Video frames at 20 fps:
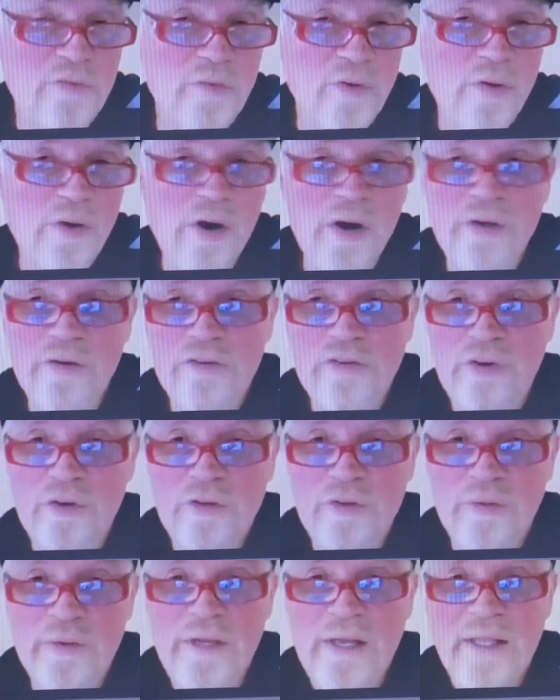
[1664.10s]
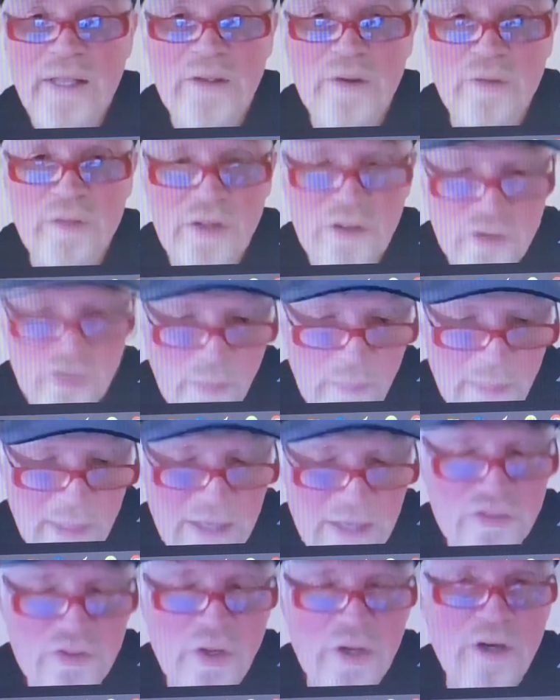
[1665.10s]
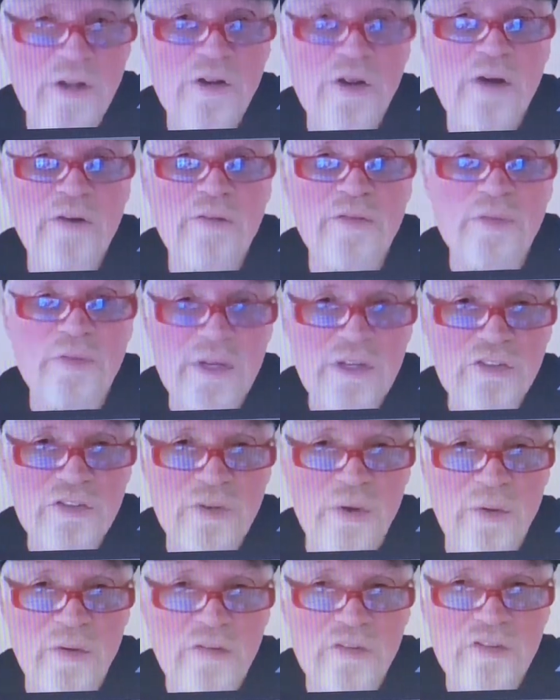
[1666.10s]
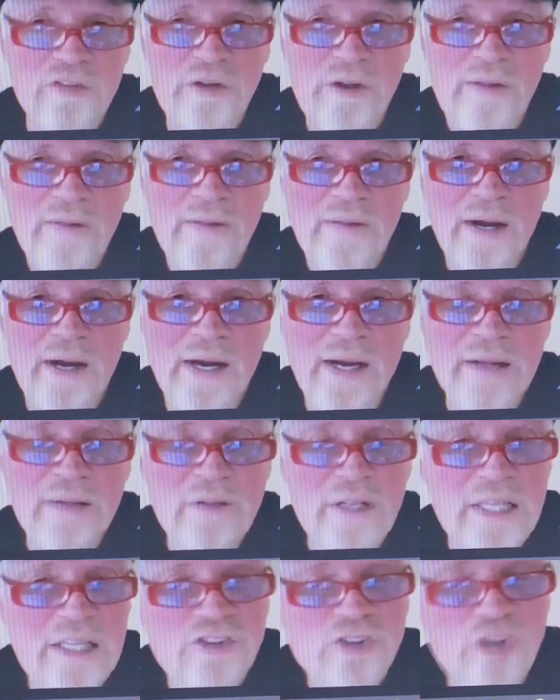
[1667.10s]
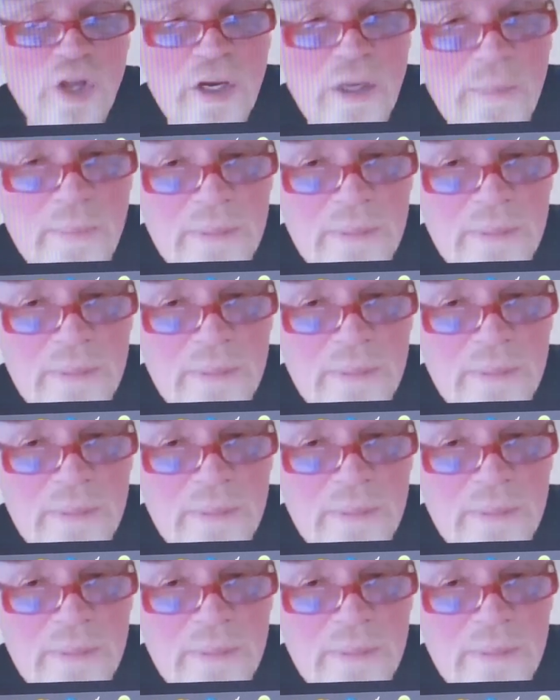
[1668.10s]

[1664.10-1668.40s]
for a heart or circulatory. No, these are based on a lot of research, at least on the